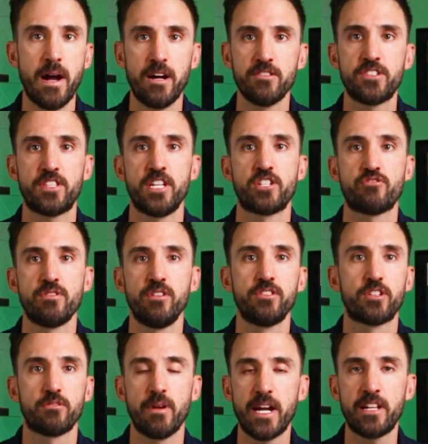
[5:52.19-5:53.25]
mounts that drill
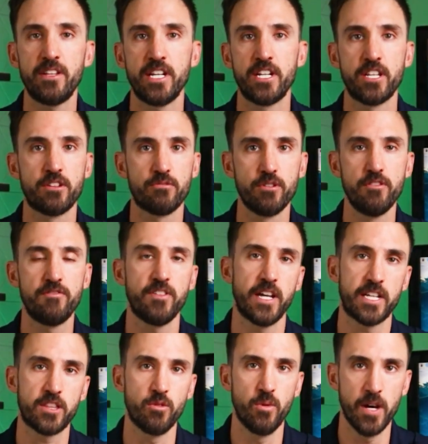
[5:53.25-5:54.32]
directly into the roof
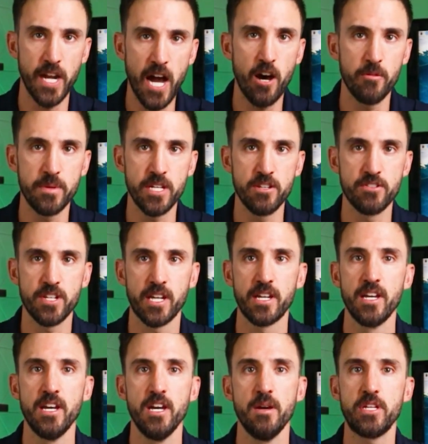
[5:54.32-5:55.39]
like the one I'll be using,
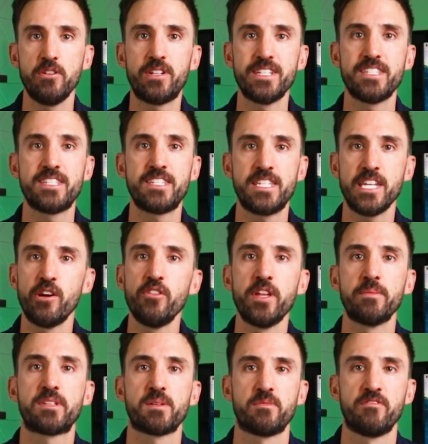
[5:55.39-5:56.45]
but you can seal
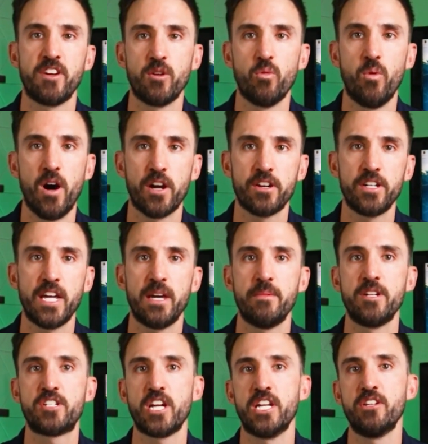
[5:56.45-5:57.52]
them to prevent water
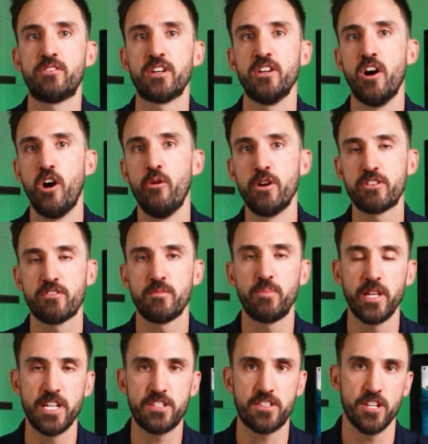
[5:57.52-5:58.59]
damage and you can always
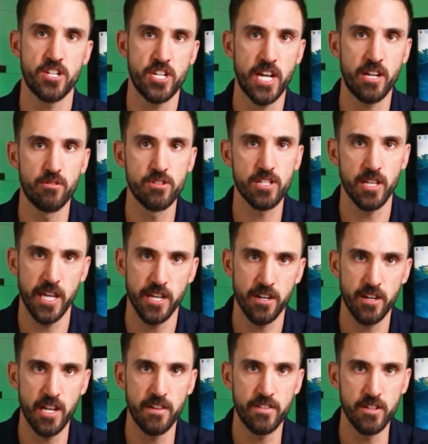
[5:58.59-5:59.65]
replace the shingles
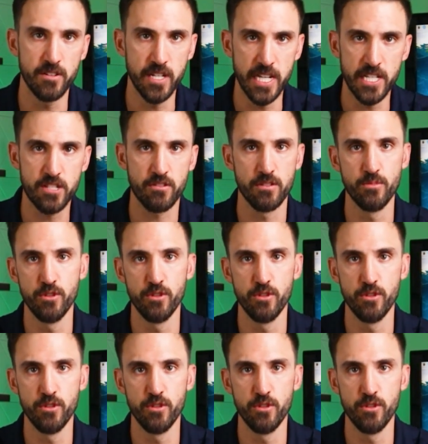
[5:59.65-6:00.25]
later if you need to